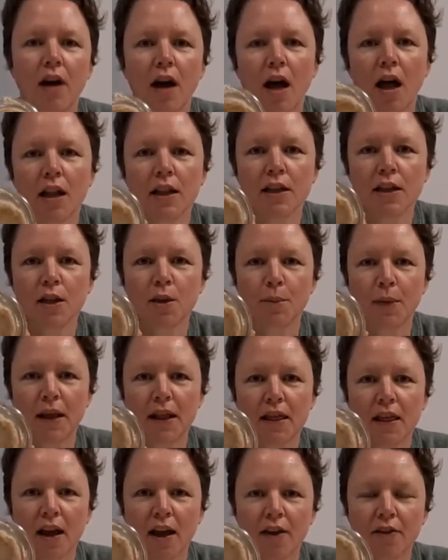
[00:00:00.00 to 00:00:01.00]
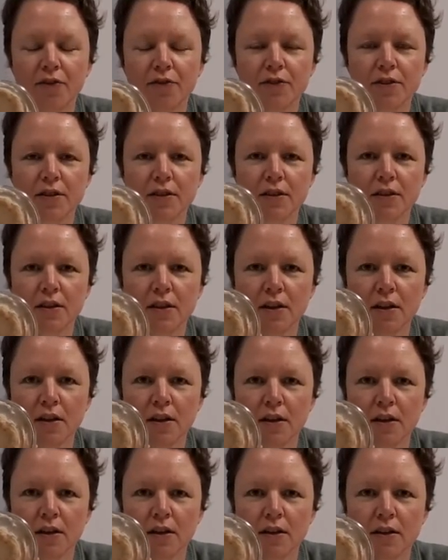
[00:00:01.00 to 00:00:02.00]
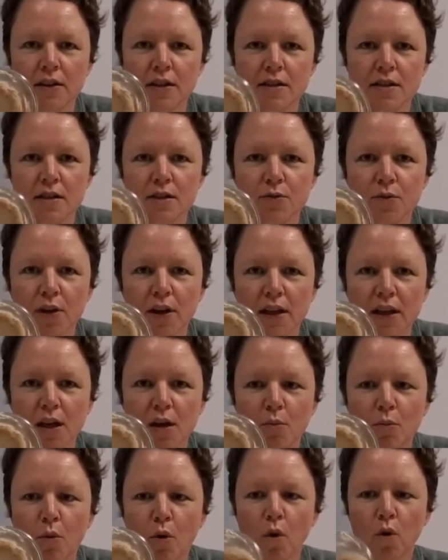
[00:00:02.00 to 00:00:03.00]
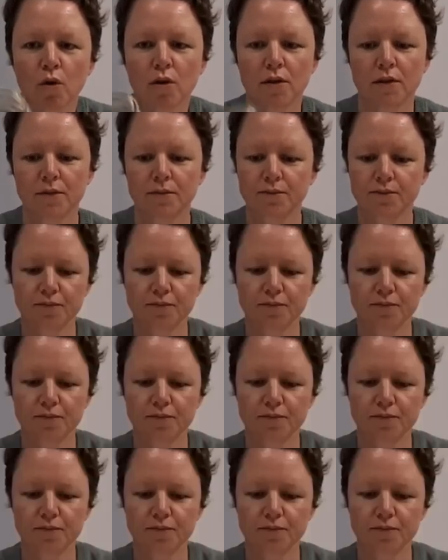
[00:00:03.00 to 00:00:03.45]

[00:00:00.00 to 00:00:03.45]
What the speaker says: a little bit left. This is really important.